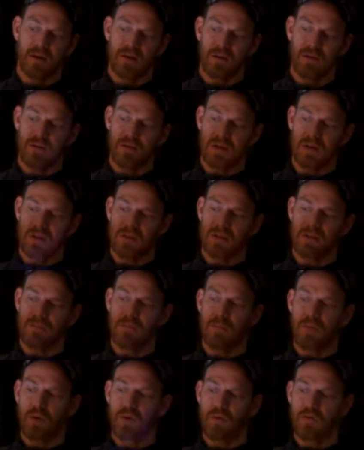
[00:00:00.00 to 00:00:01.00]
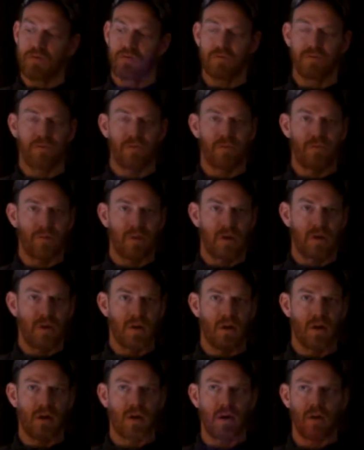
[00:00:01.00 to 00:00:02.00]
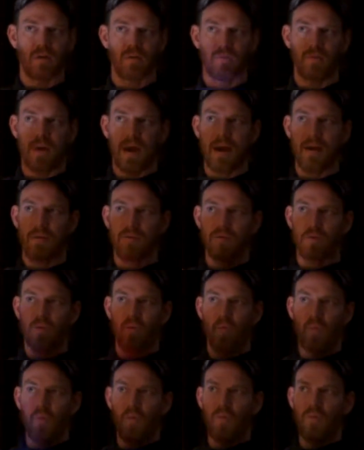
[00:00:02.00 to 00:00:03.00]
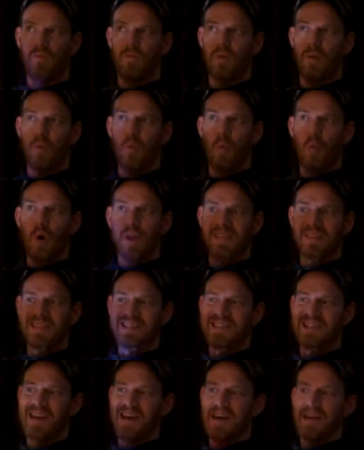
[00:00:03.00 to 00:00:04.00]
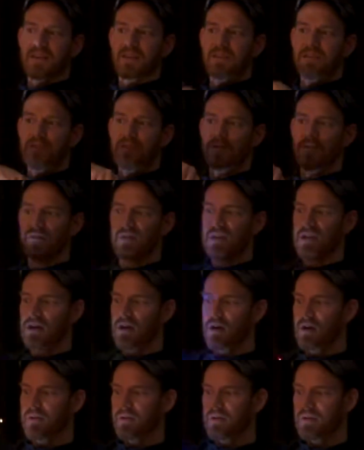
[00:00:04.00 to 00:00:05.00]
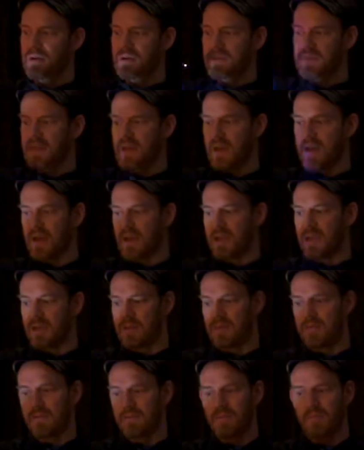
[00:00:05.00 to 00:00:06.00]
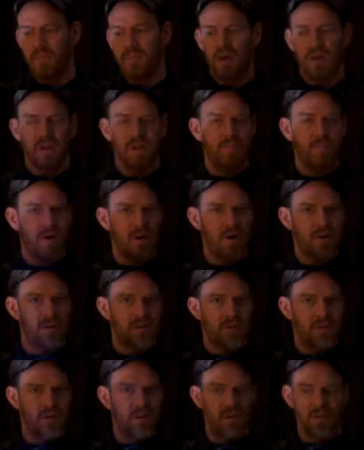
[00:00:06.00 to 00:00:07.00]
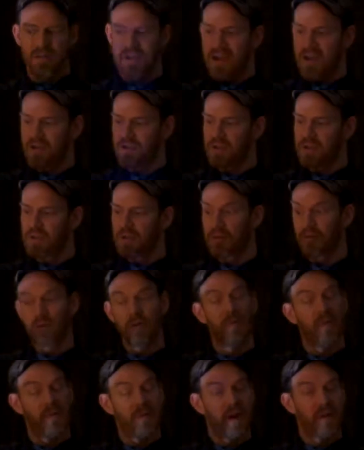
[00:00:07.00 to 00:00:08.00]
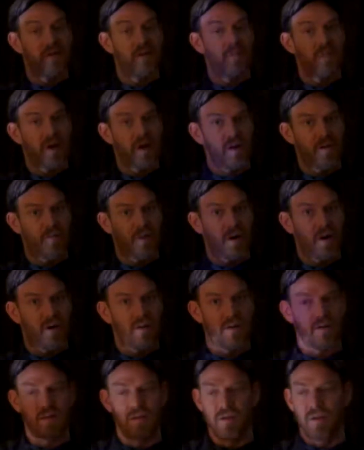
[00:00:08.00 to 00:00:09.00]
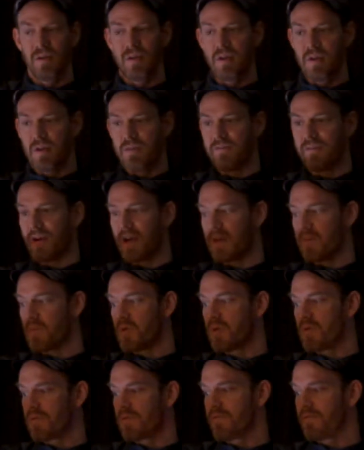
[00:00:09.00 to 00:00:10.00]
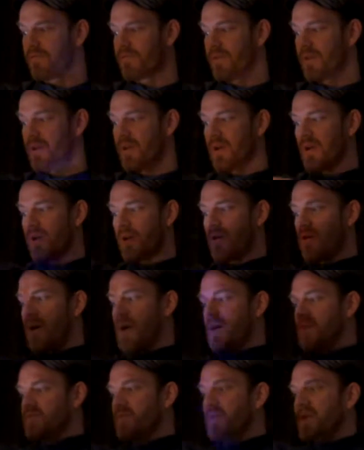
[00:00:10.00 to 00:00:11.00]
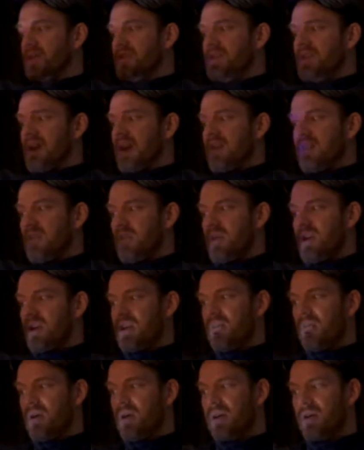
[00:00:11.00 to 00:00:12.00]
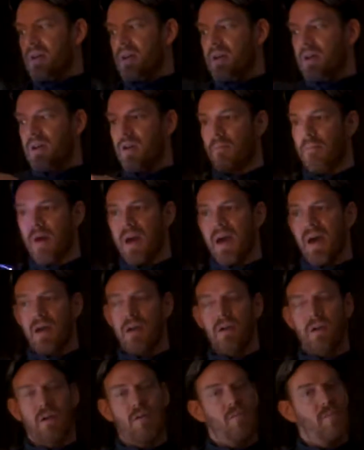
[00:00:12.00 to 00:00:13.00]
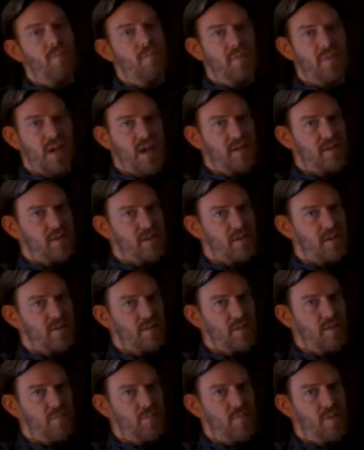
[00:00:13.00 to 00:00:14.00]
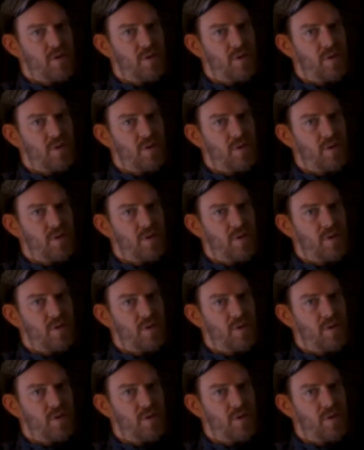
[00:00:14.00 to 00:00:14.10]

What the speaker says: you need to move around from one side to the other side of the body part to actually loop around the body part. If I move across one side of the body part and come back, oh, that didn't loop.